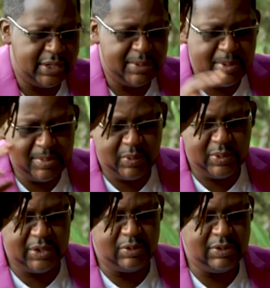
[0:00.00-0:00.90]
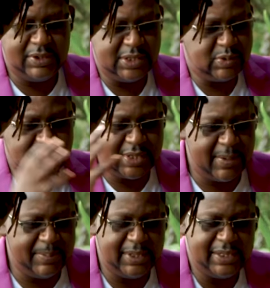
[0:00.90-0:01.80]
remember when all this was
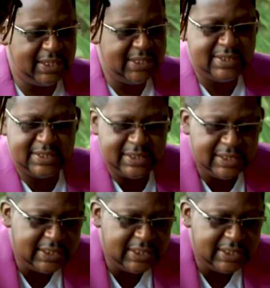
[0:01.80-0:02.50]
happening, it's,